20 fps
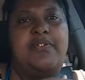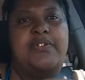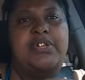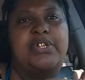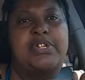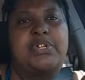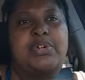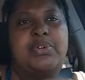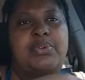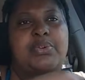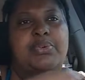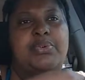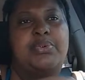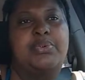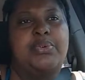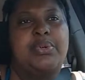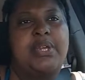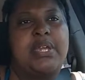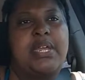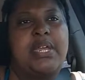For
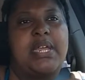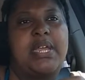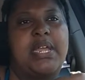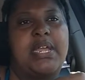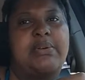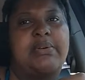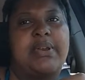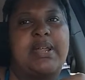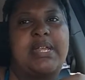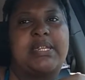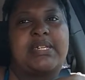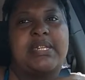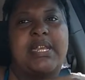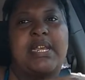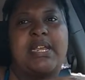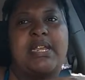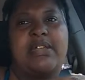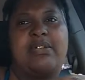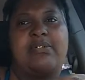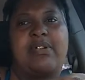school, and when I
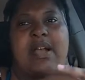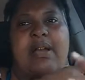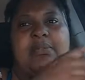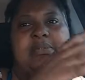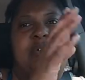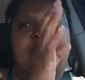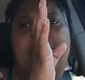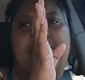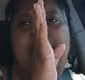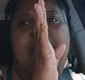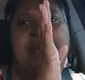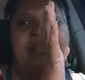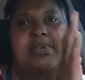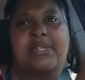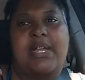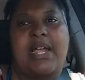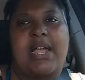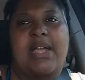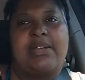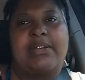tell you I was so
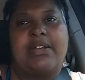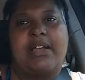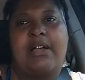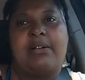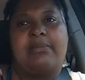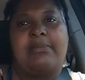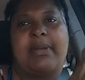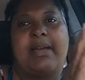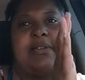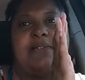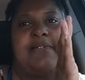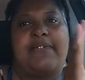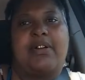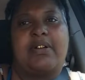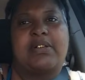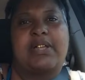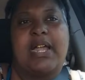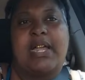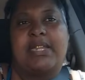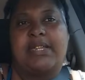damn tired, I was about to
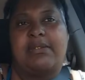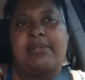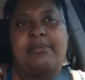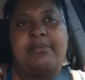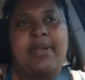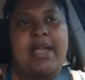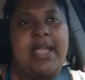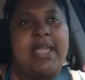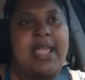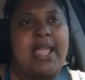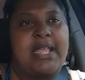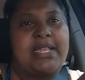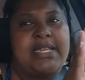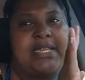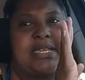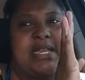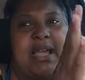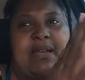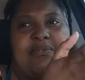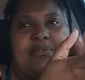fuck. Like, Maya had
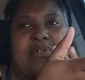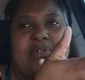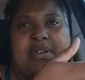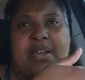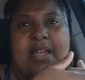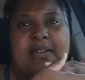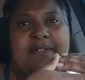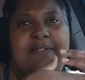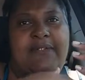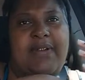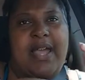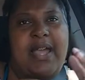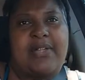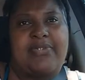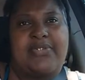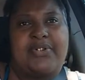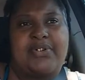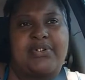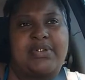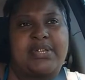just got work like
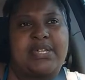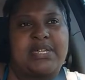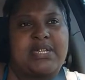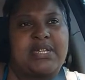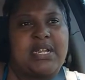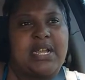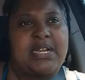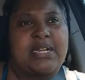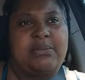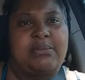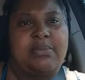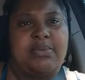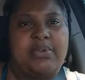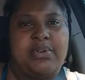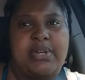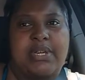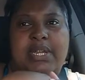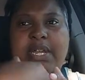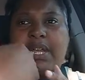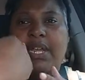5:30, 6 o'clock in the
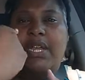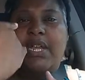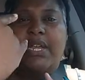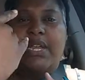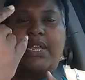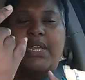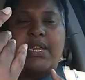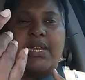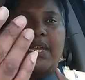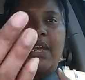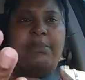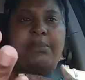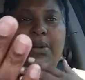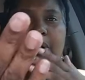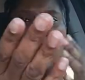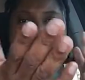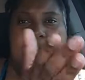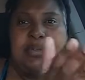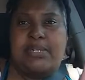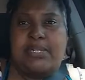morning. Come
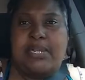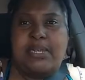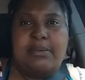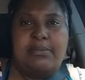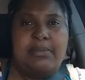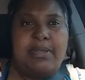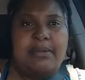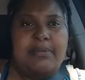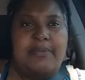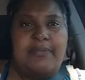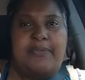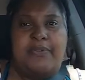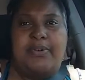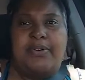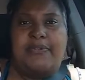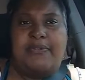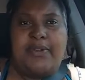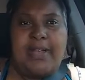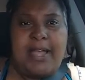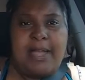home, slept maybe
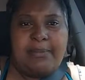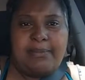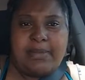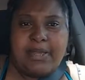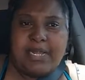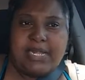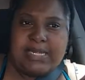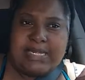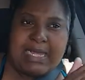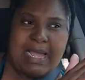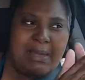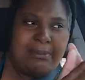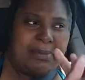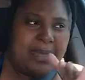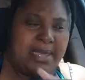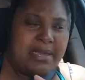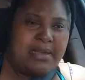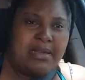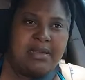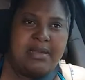45 minutes, got
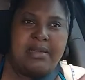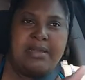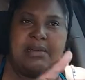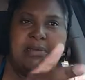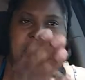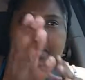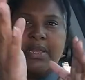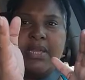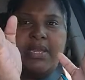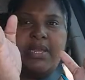back up,